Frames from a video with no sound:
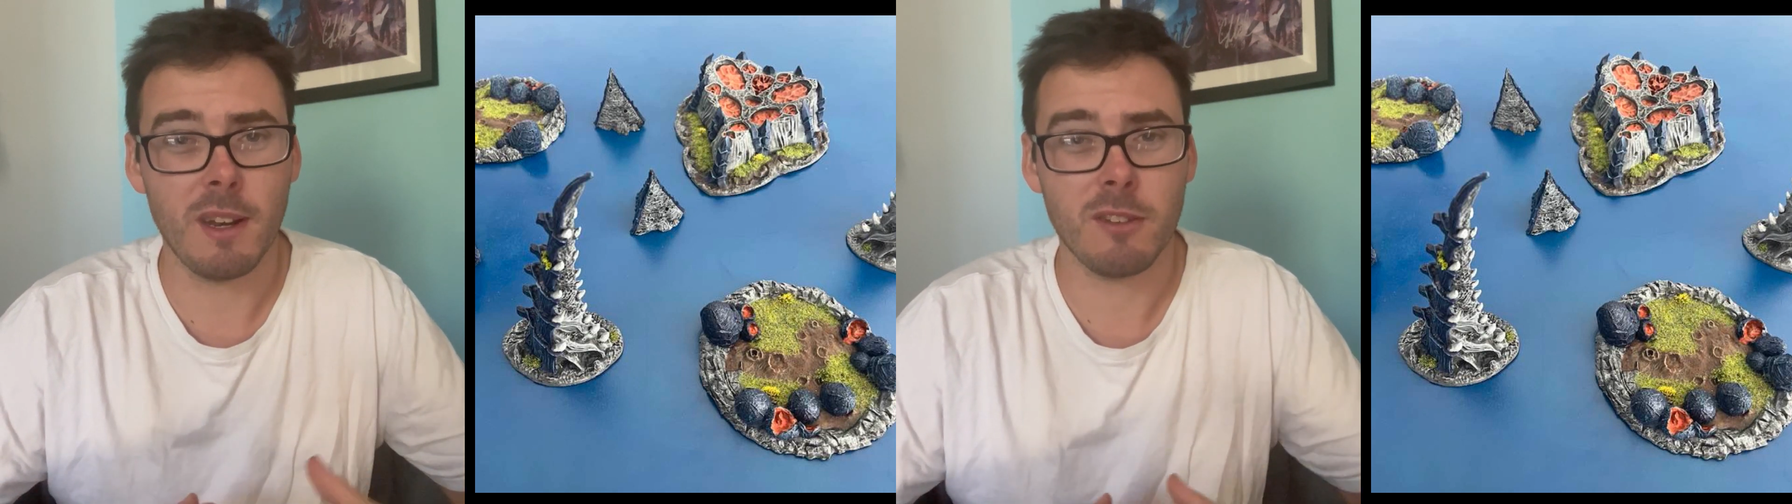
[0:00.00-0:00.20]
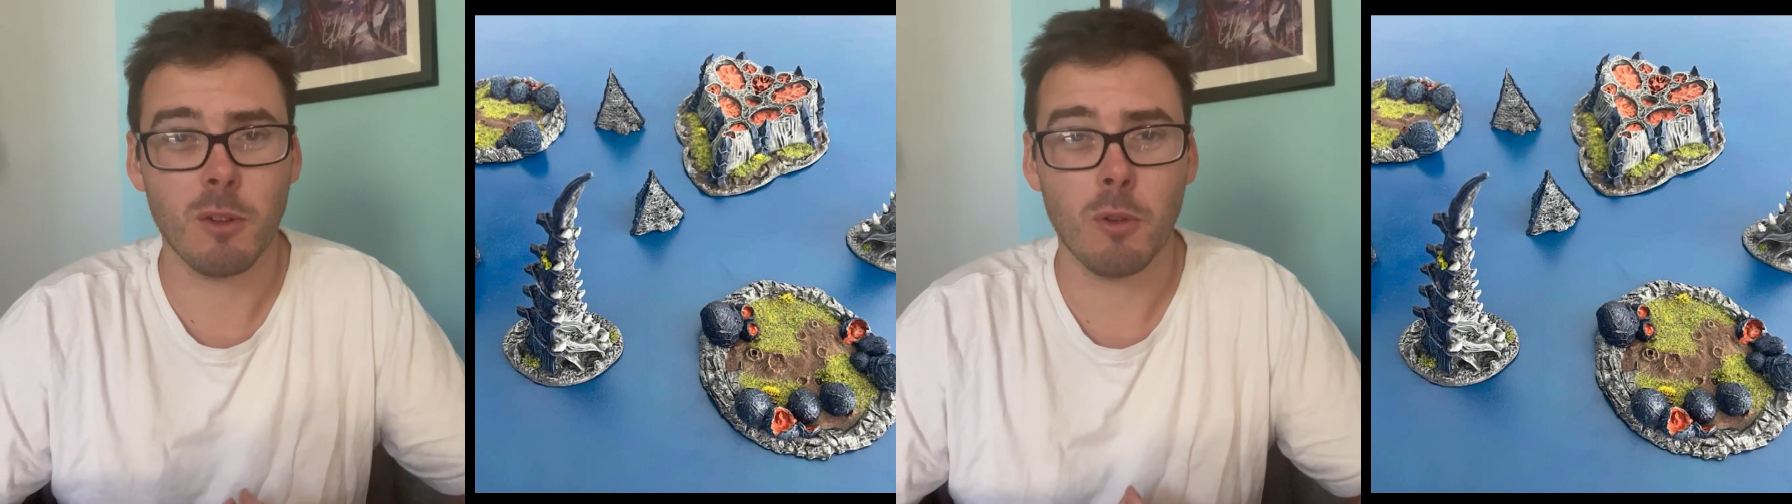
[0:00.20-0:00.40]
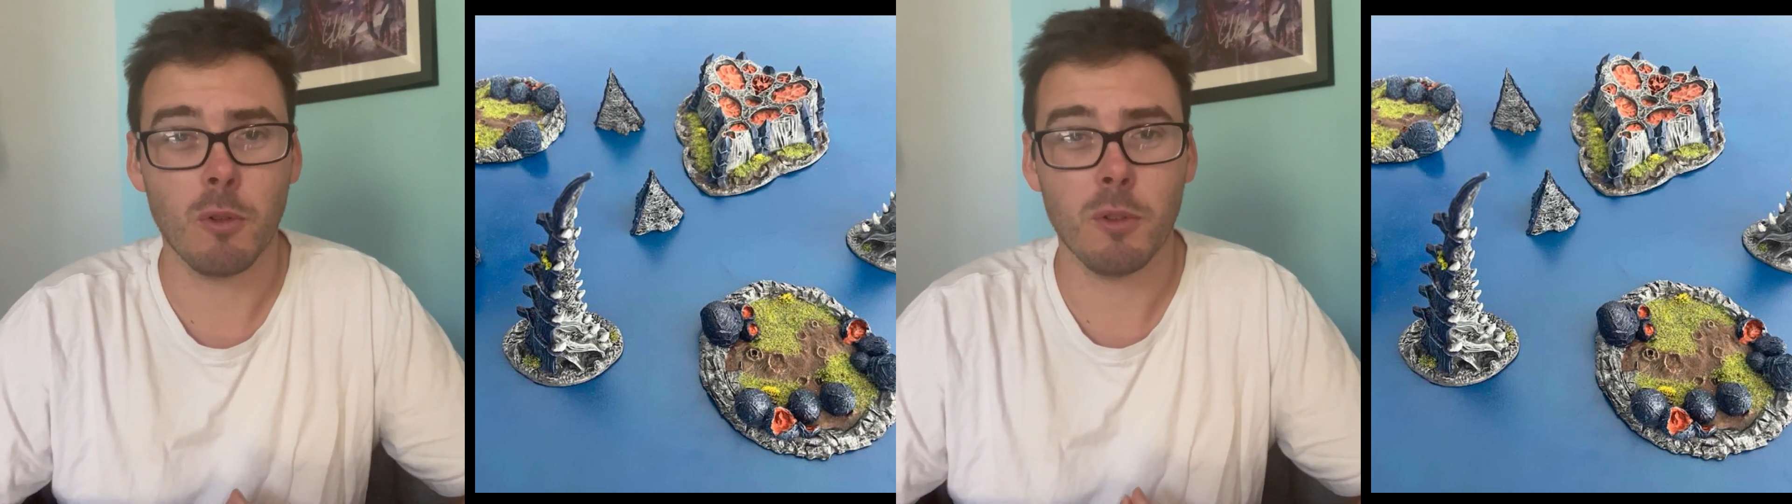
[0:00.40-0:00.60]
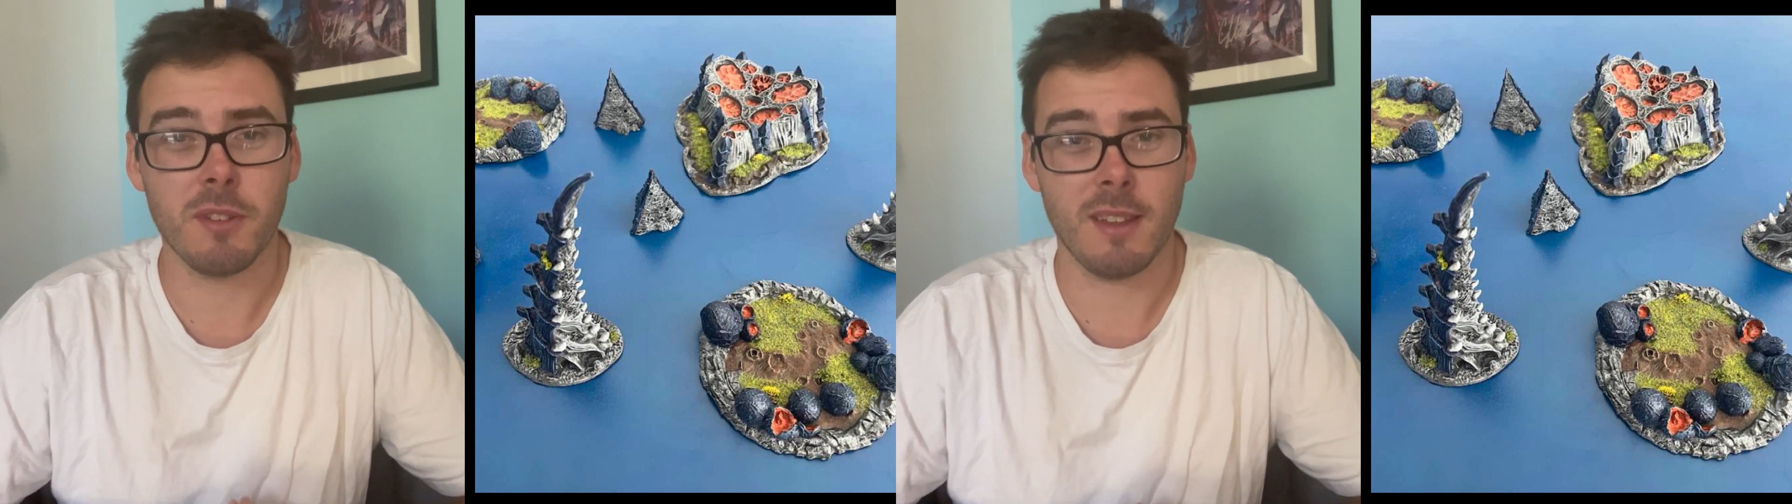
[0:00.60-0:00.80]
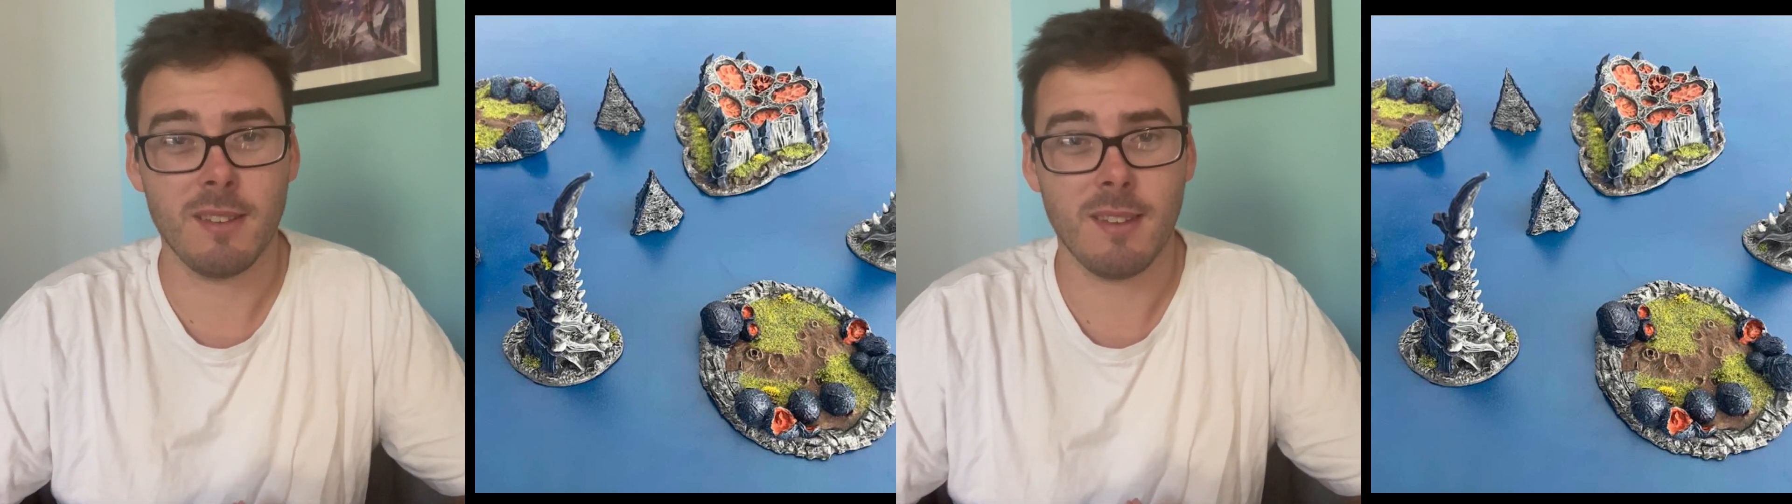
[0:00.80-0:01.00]
it's all
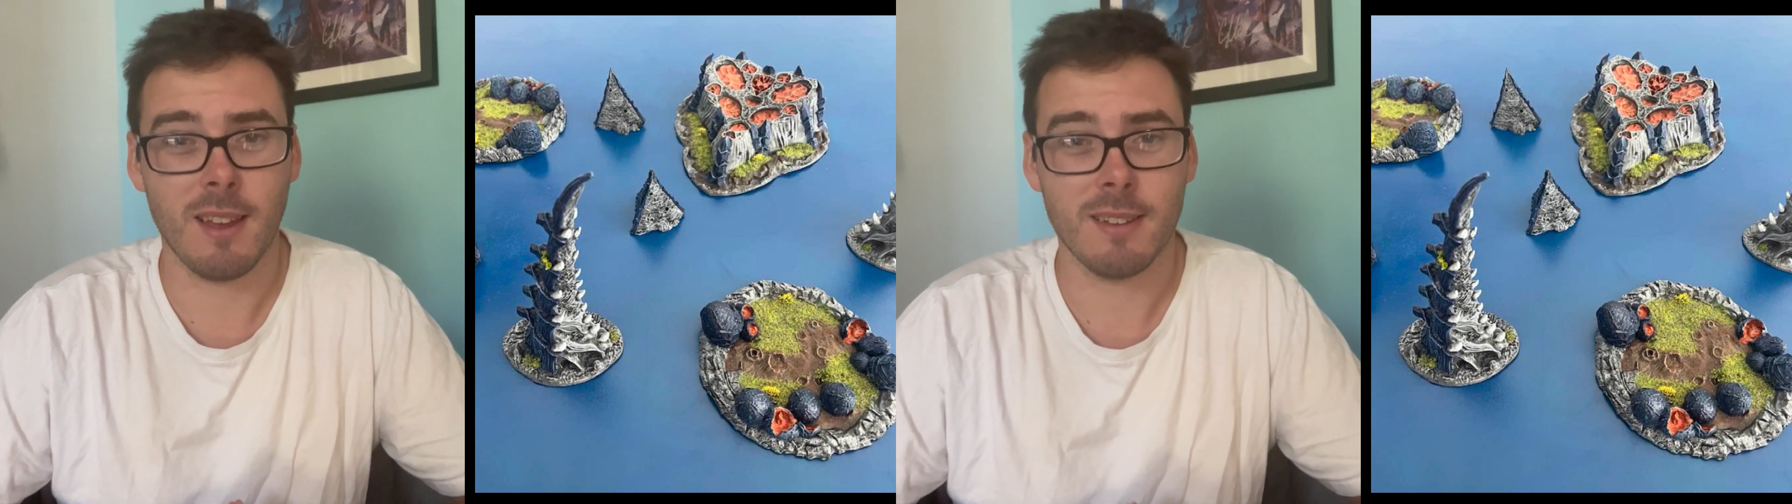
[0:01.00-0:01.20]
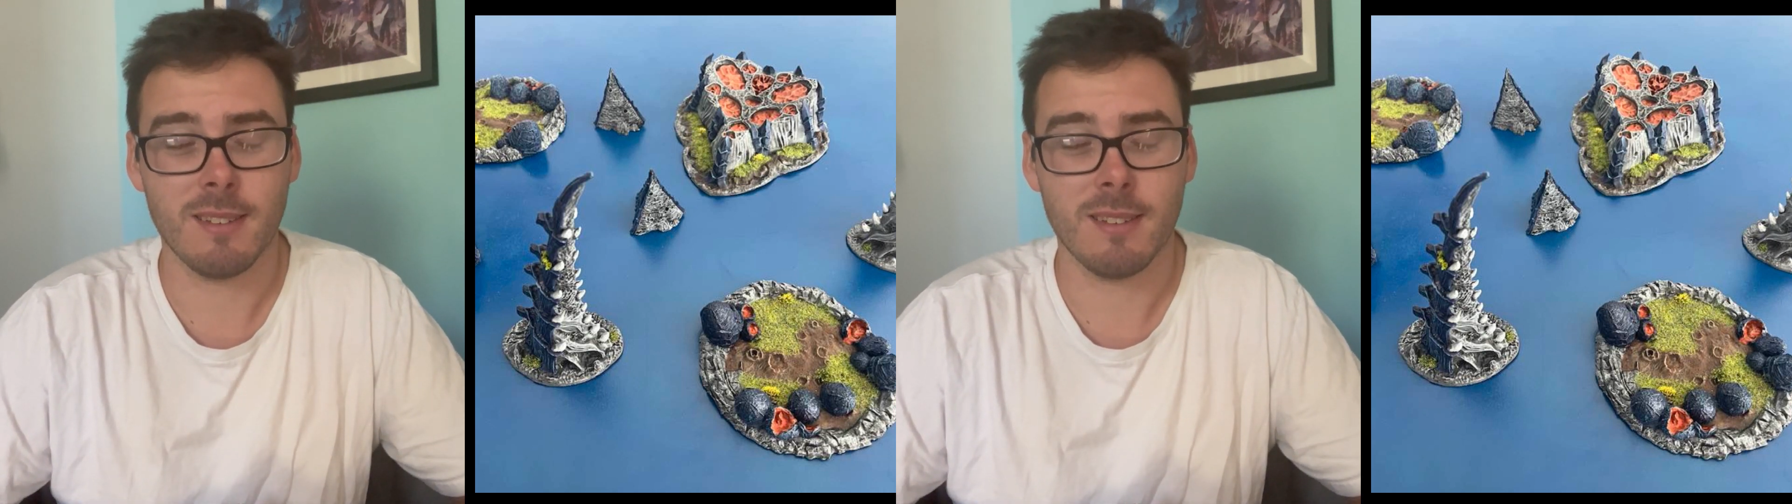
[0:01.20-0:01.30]
said and done.